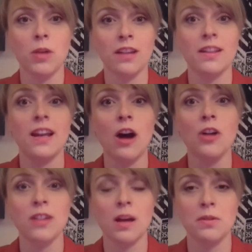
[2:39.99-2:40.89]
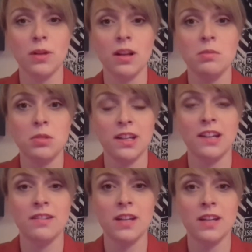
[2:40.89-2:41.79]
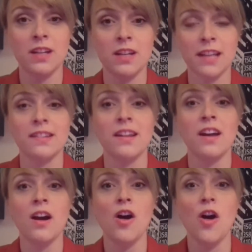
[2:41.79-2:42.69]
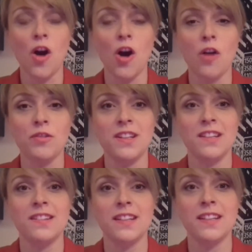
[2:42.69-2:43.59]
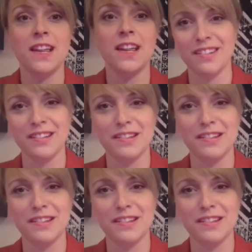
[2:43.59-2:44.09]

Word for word: What are the outcomes? What are the potential impacts of CCS?